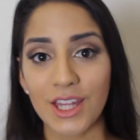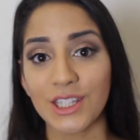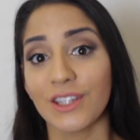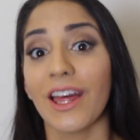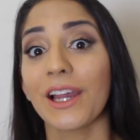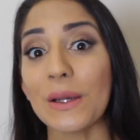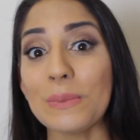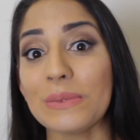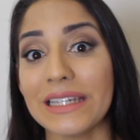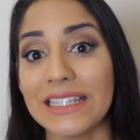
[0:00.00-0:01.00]
So that
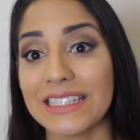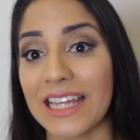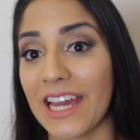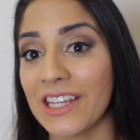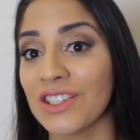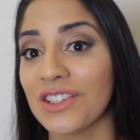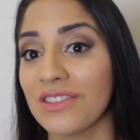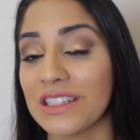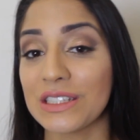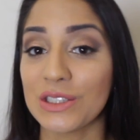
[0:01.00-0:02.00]
completes the end
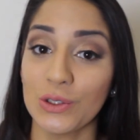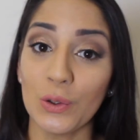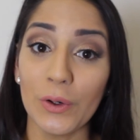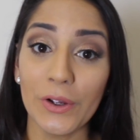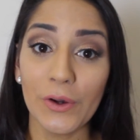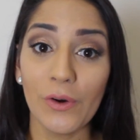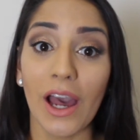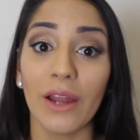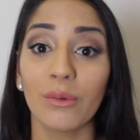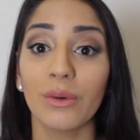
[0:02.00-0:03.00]
of this tutorial.
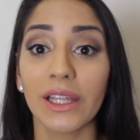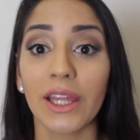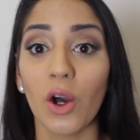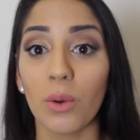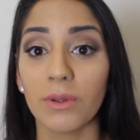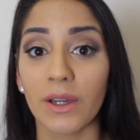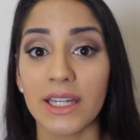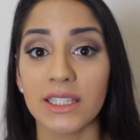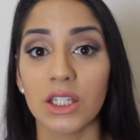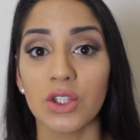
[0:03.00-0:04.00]
I really hope you
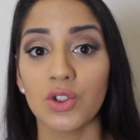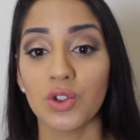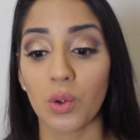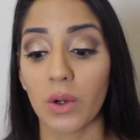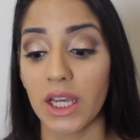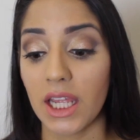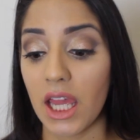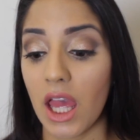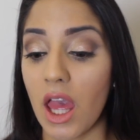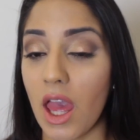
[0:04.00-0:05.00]
guys enjoyed
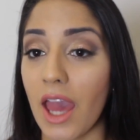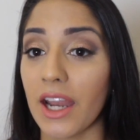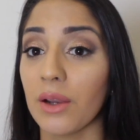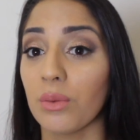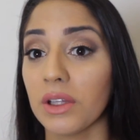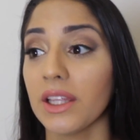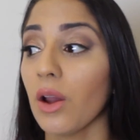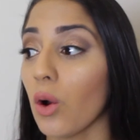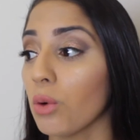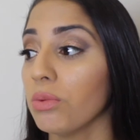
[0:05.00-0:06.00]
it, and I
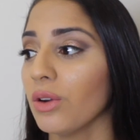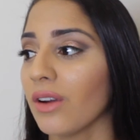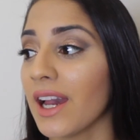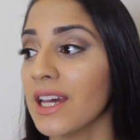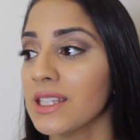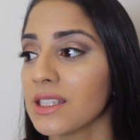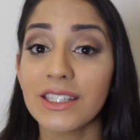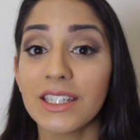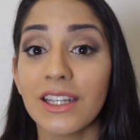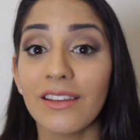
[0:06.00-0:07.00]
really hope you guys
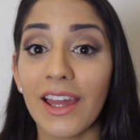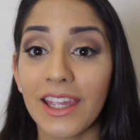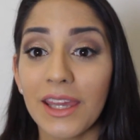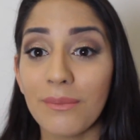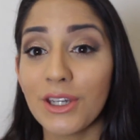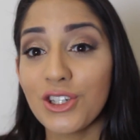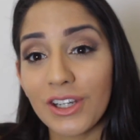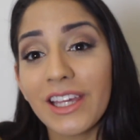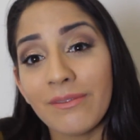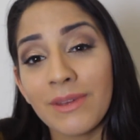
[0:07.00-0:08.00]
did like it. Make
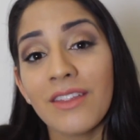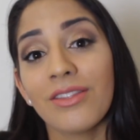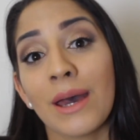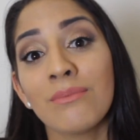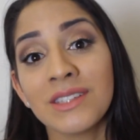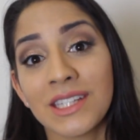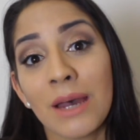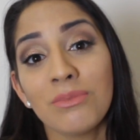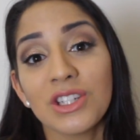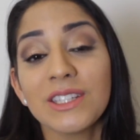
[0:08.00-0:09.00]
sure to give me a thumbs
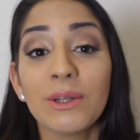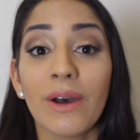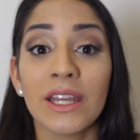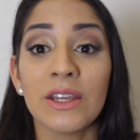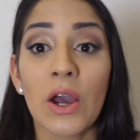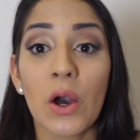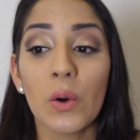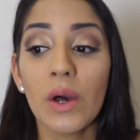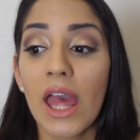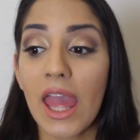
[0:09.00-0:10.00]
up just so I
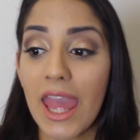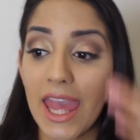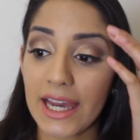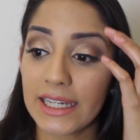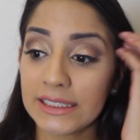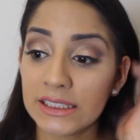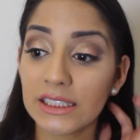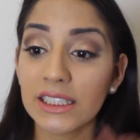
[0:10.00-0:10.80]
know, and